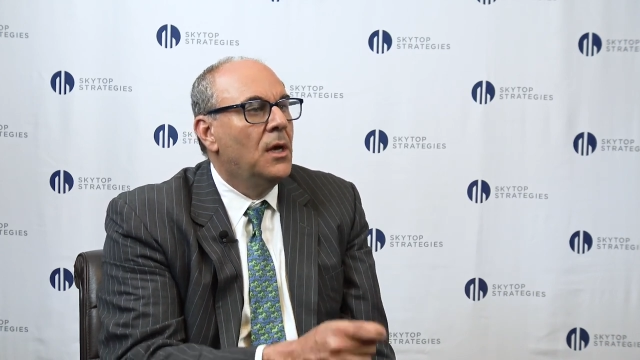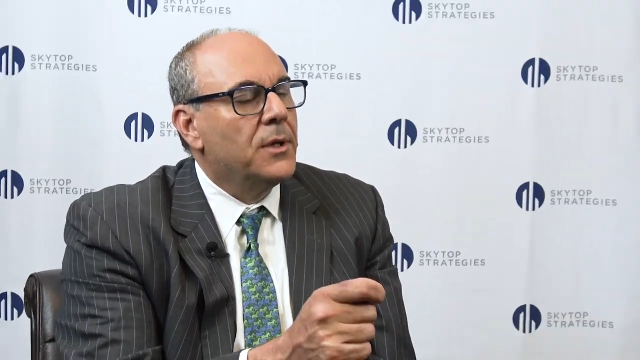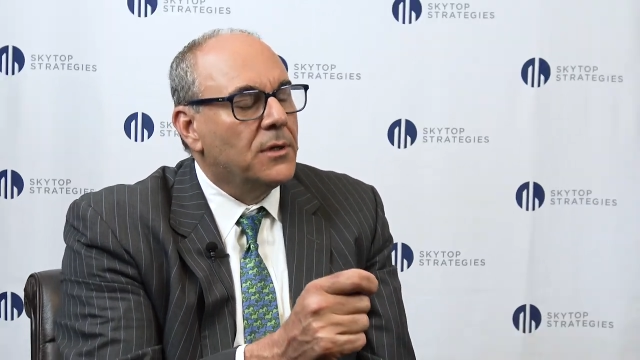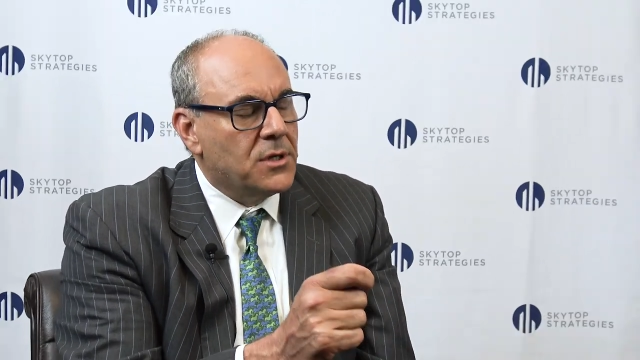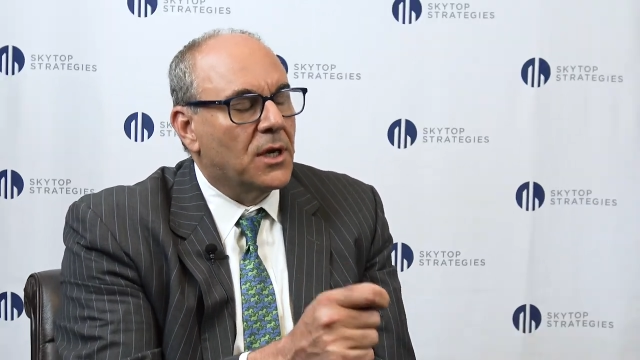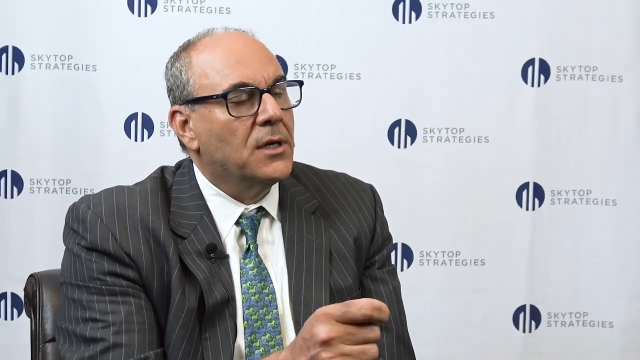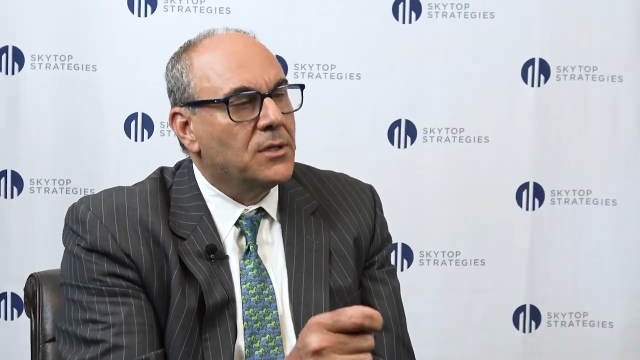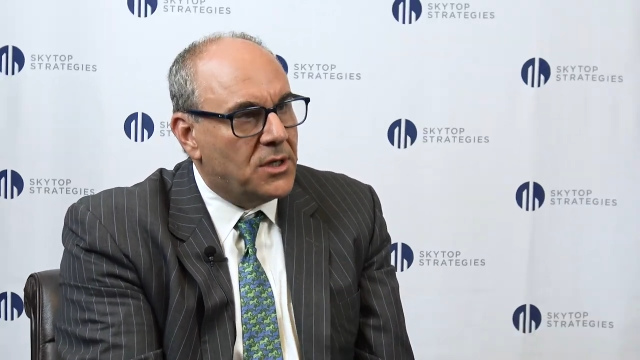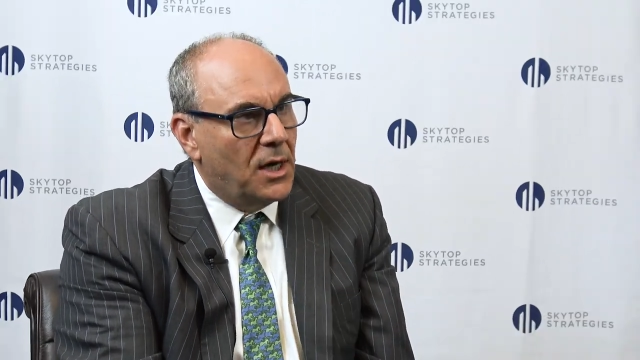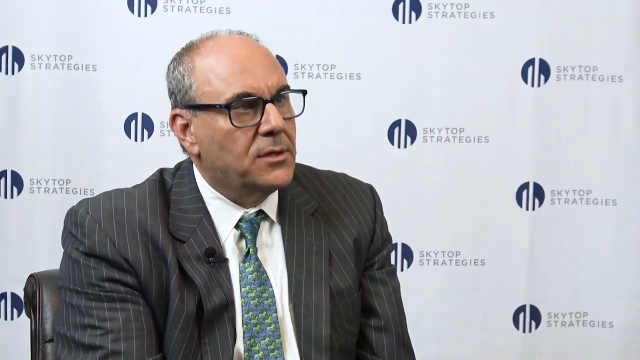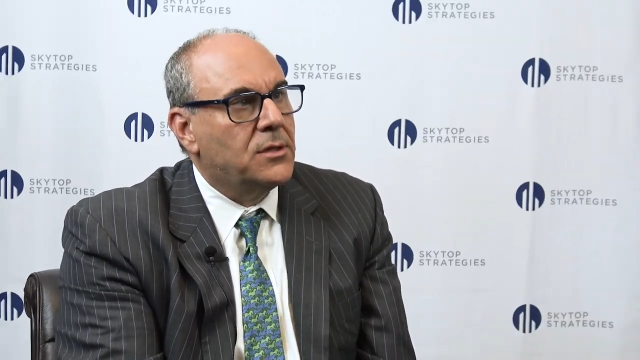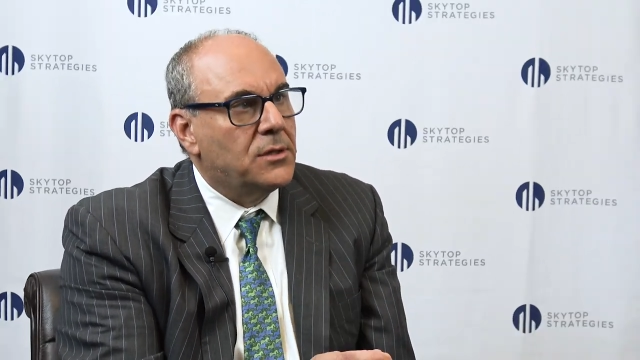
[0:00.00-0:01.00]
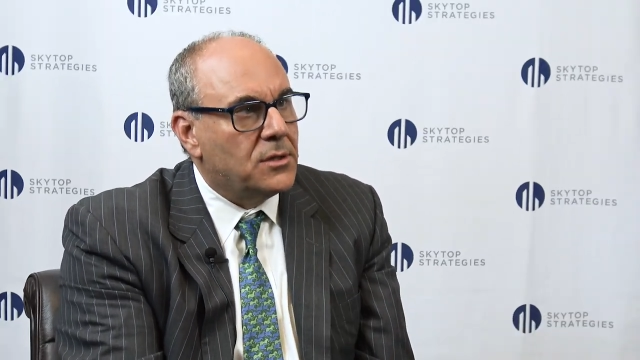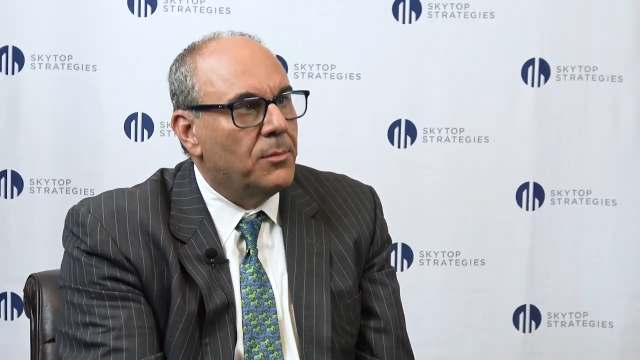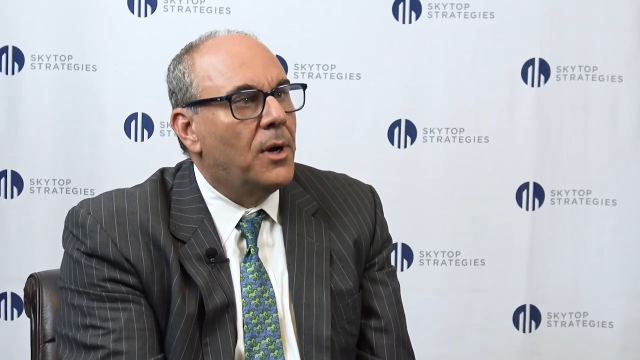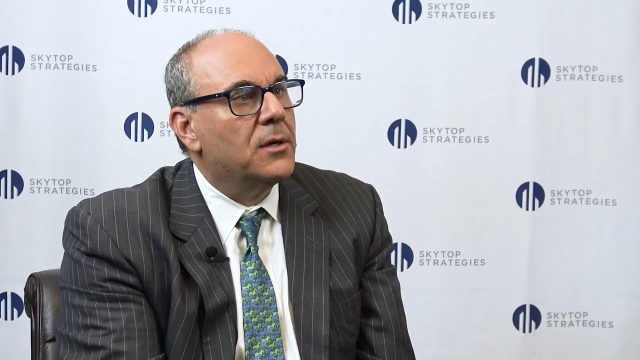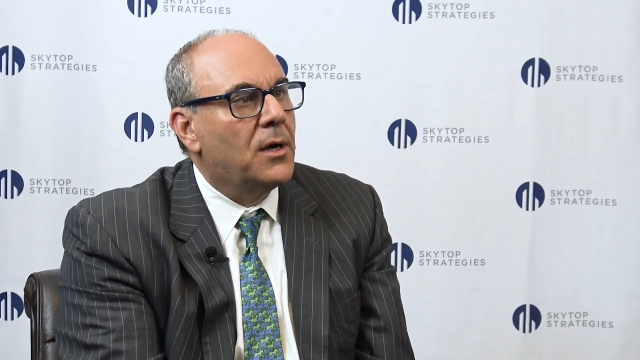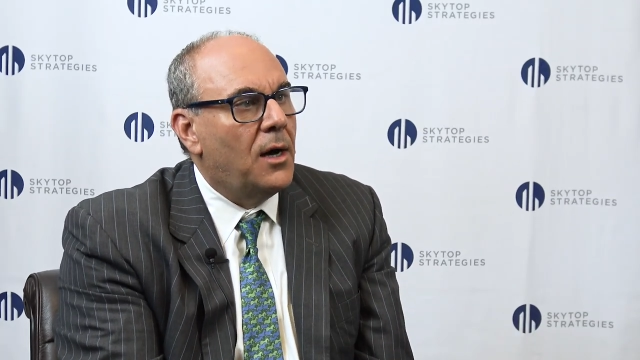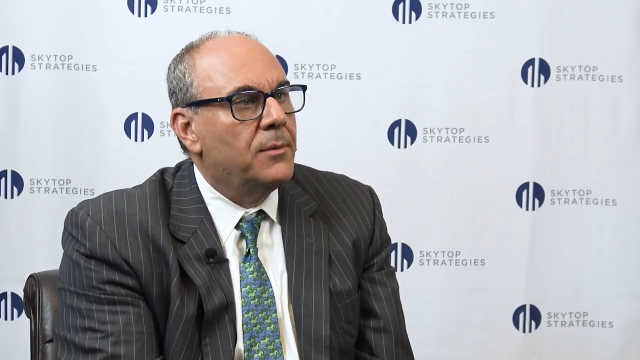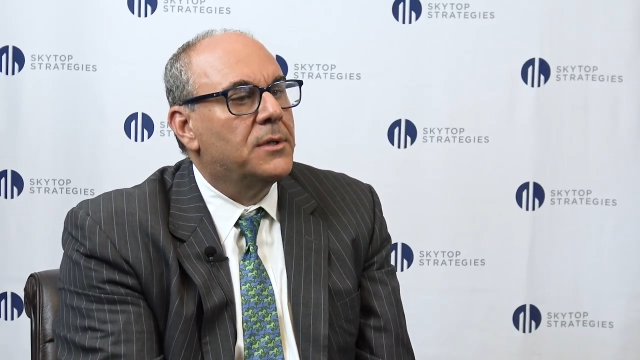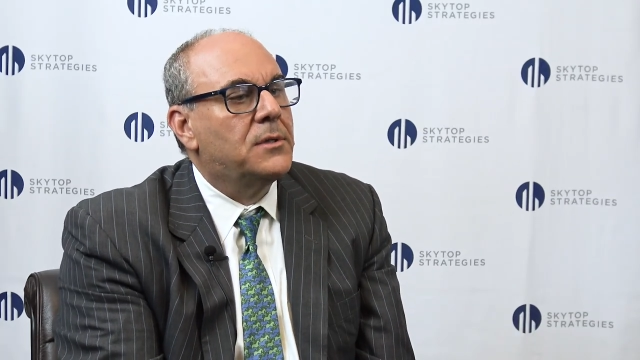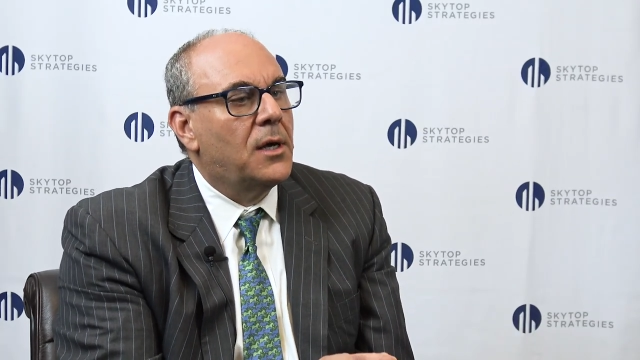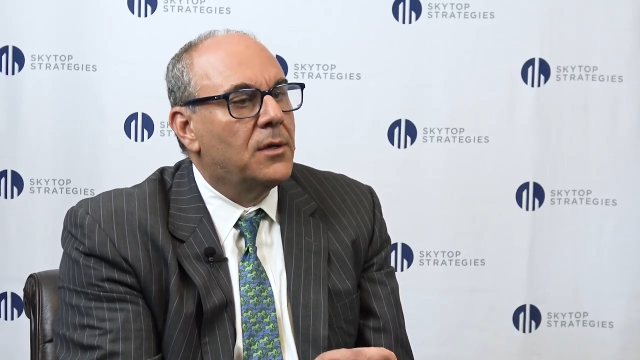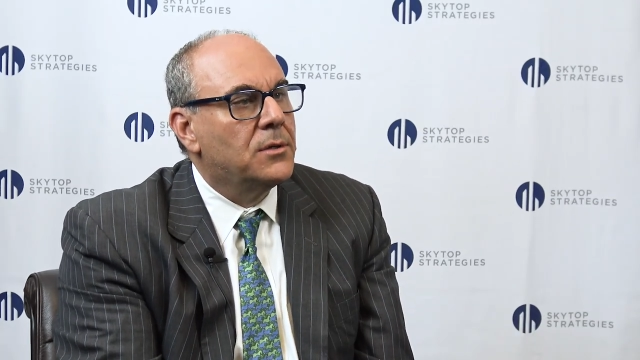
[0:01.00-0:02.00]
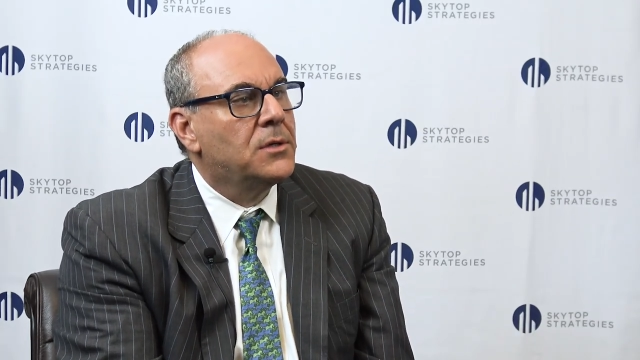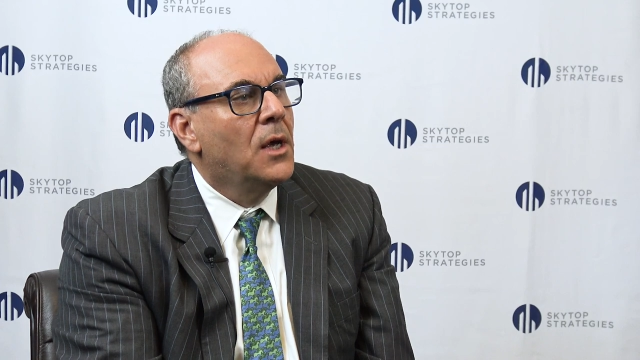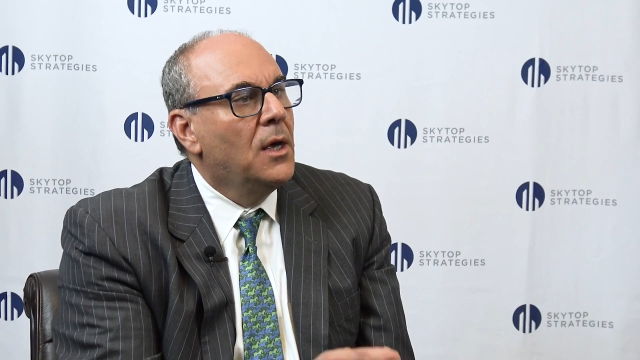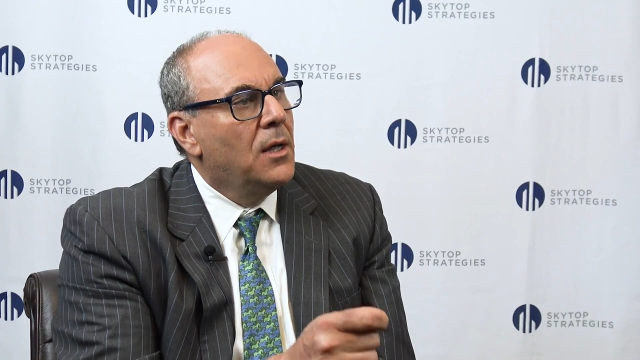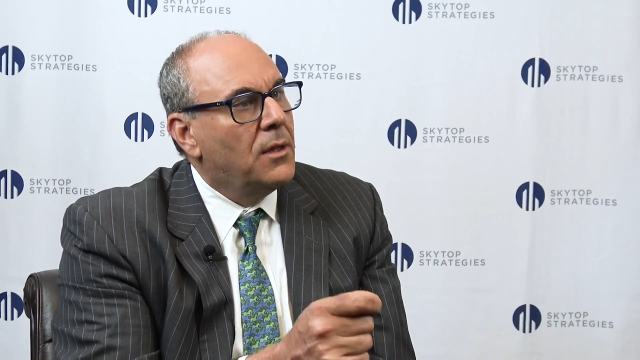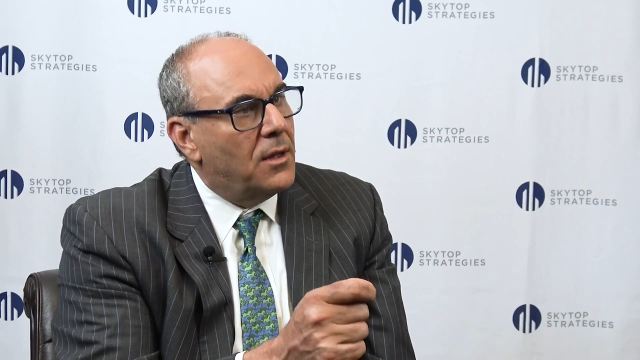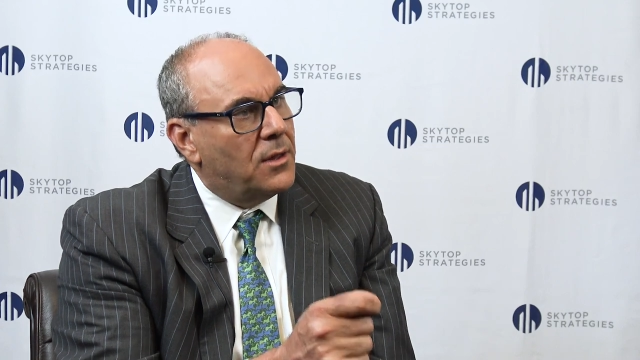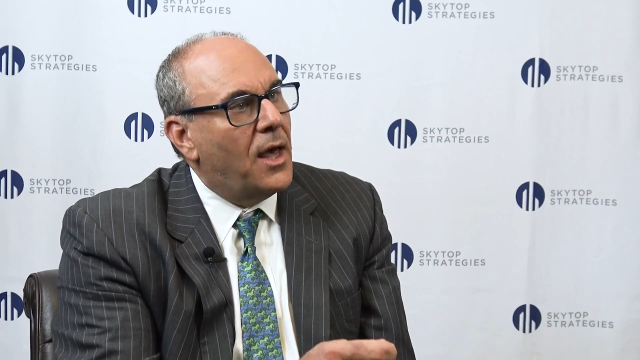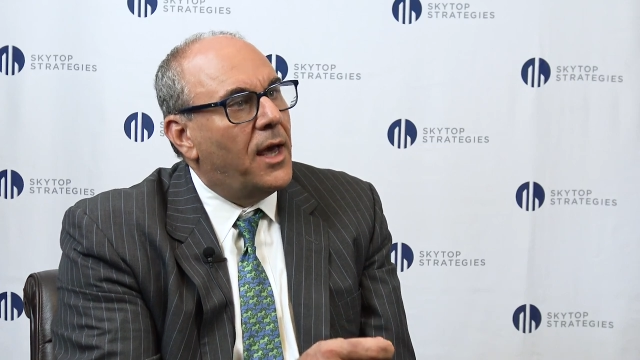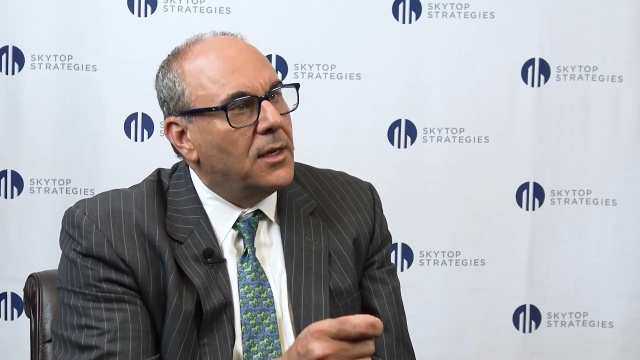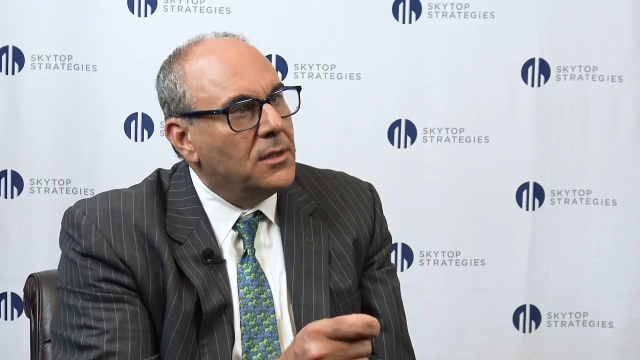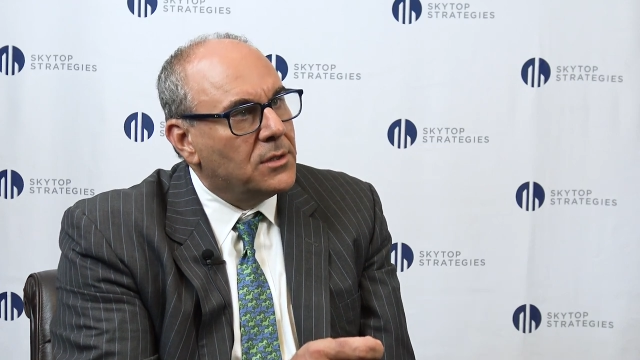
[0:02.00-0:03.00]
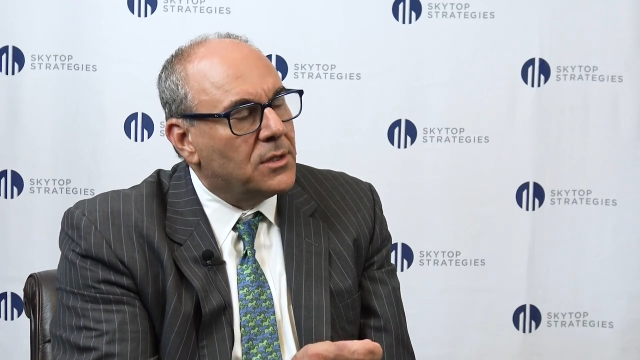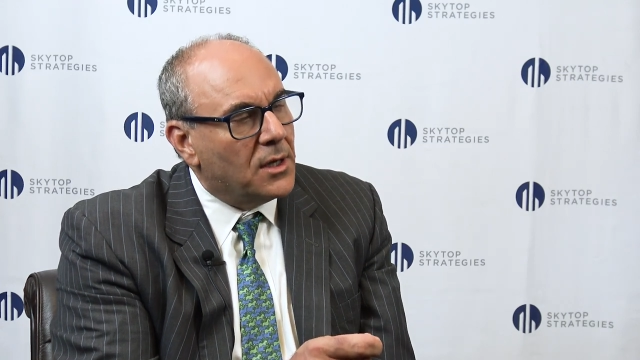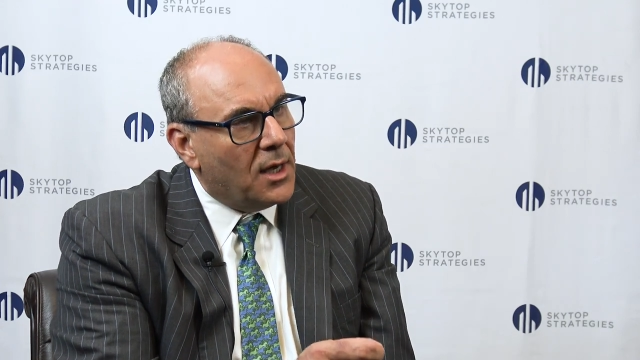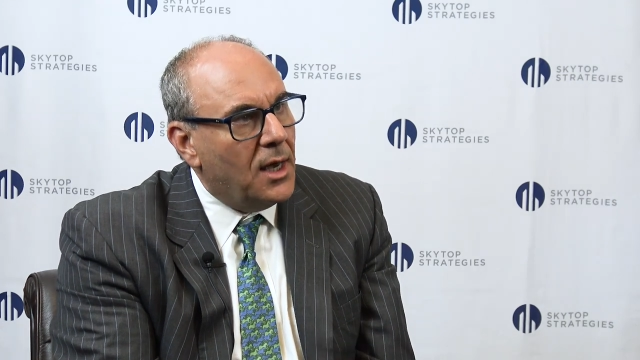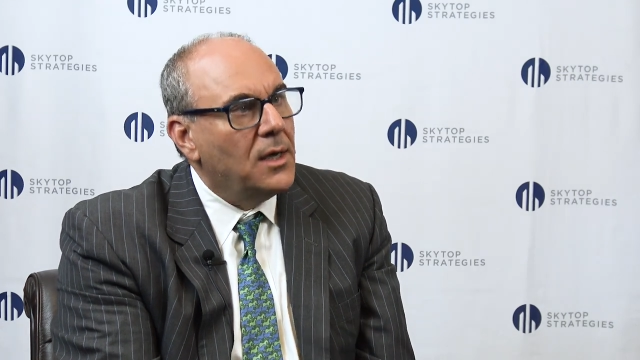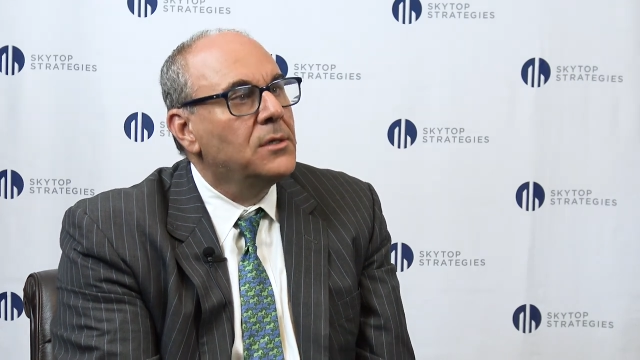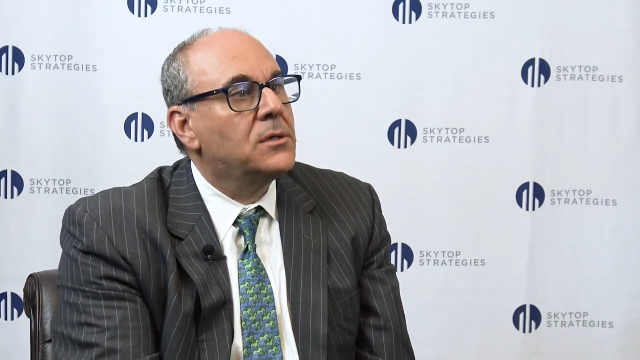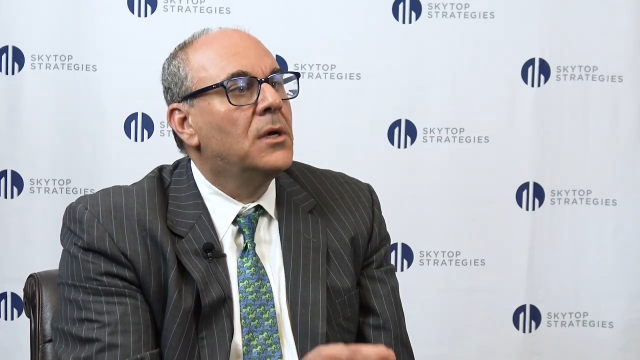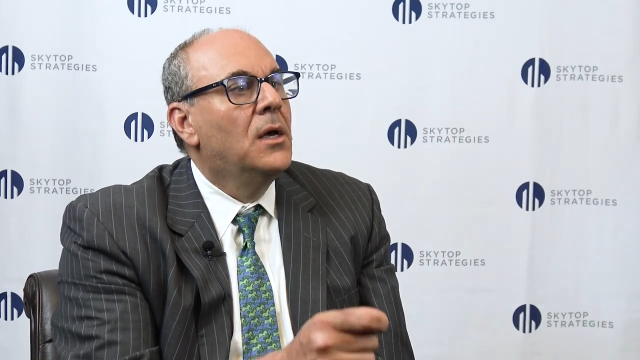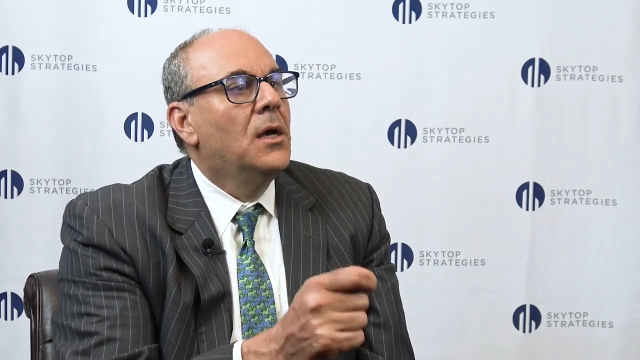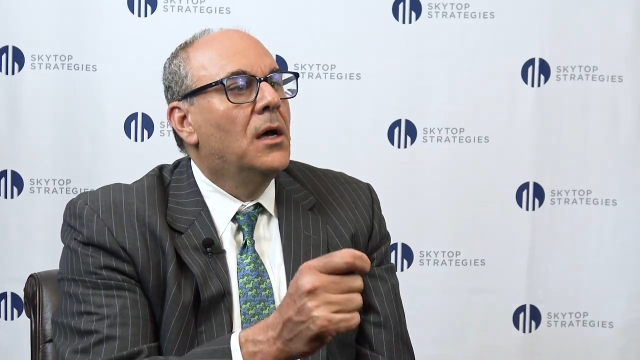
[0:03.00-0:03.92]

There's a consensus among commentators that that is the case.